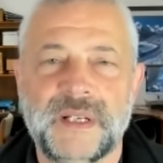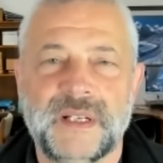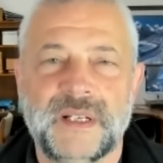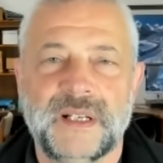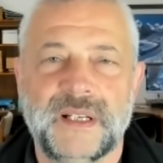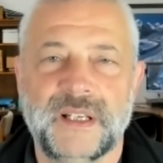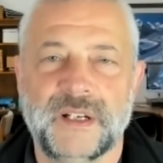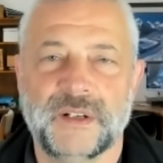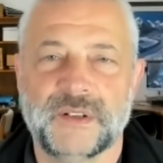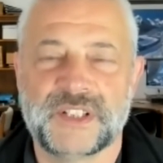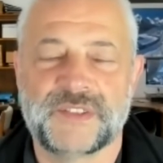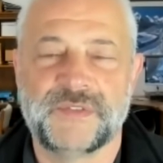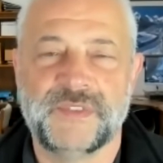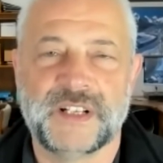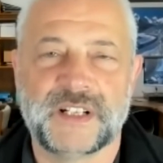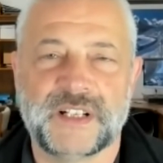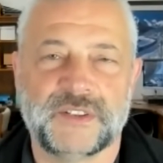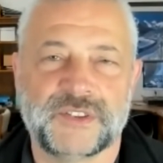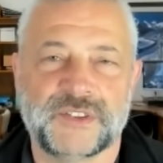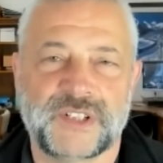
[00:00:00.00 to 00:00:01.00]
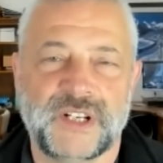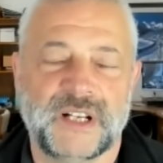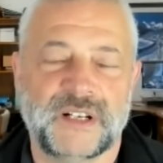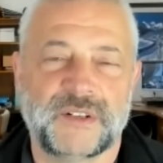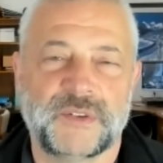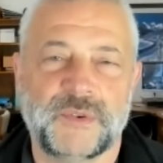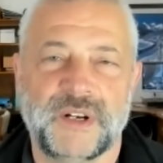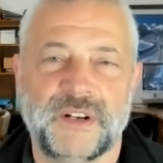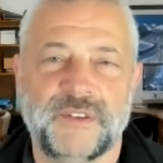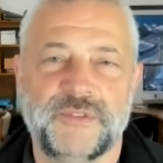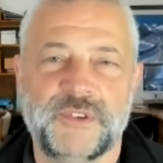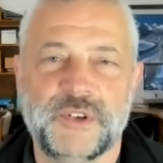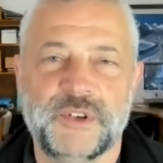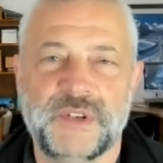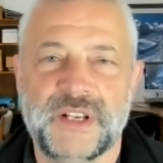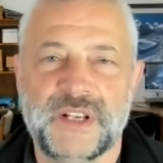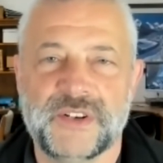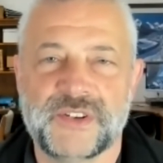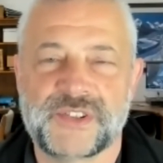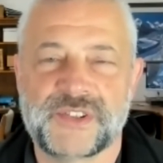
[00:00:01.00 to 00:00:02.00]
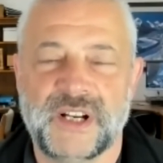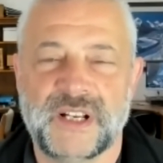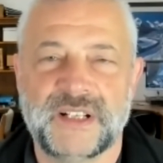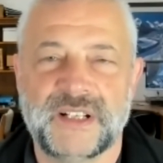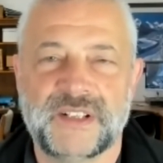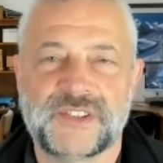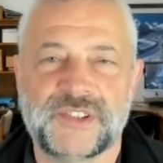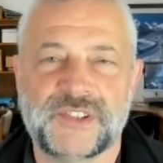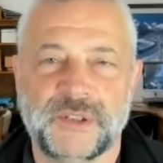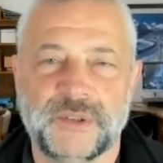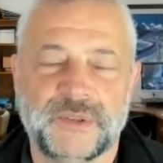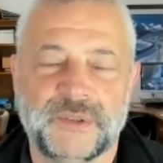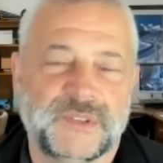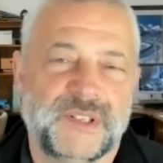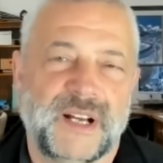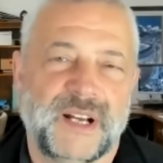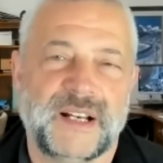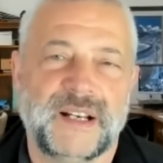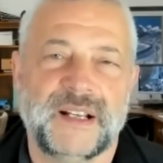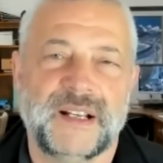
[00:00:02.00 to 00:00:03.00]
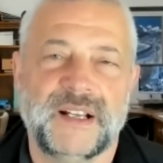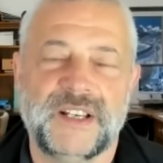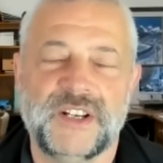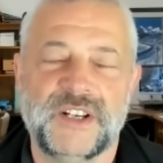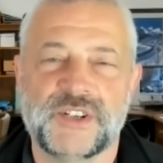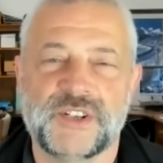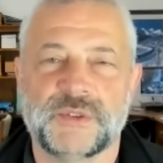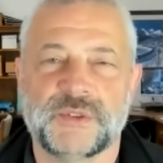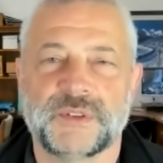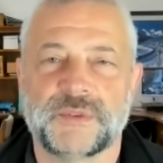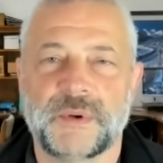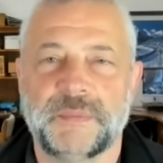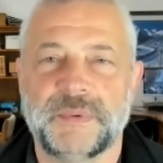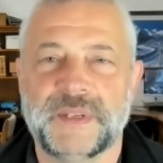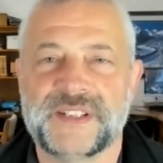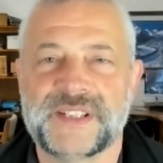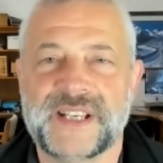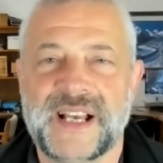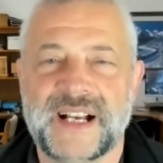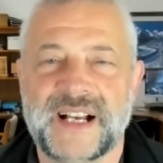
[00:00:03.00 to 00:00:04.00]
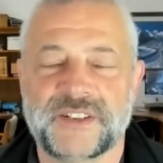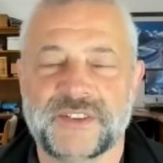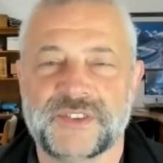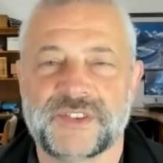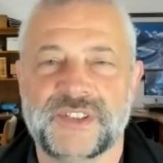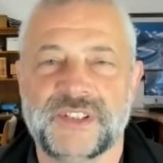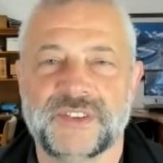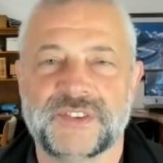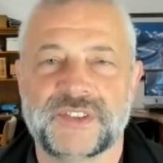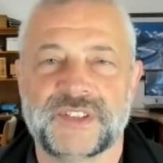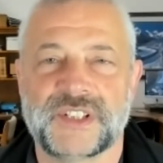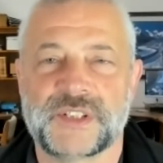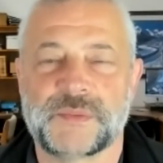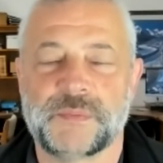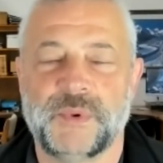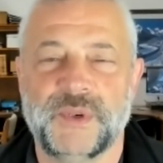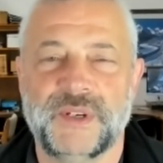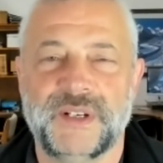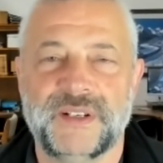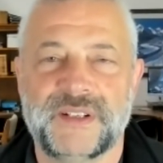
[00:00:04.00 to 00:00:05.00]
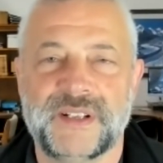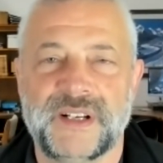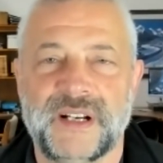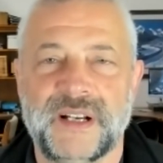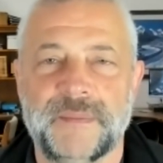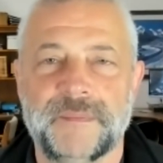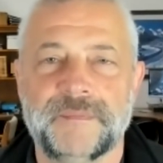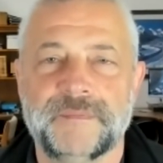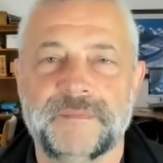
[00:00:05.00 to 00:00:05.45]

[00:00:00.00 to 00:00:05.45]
This vehicle's got quite a few years on it, so not unusual to replace axle seals at this point in time.